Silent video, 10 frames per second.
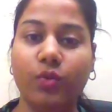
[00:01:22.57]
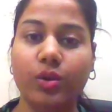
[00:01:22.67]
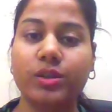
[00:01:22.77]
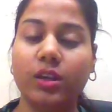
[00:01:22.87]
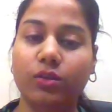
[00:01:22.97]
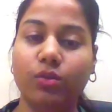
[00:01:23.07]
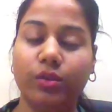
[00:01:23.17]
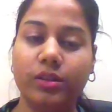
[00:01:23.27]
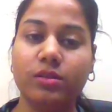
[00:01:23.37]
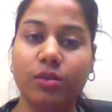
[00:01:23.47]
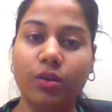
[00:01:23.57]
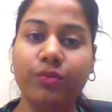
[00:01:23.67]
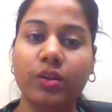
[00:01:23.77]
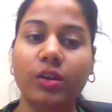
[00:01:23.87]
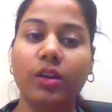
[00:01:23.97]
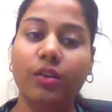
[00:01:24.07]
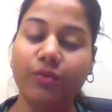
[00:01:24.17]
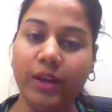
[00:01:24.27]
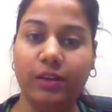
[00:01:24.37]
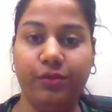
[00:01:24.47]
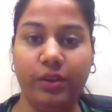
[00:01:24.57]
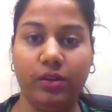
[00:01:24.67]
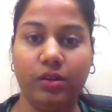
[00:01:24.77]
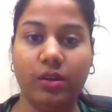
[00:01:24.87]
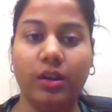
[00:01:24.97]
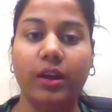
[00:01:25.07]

was ignorance of welfare.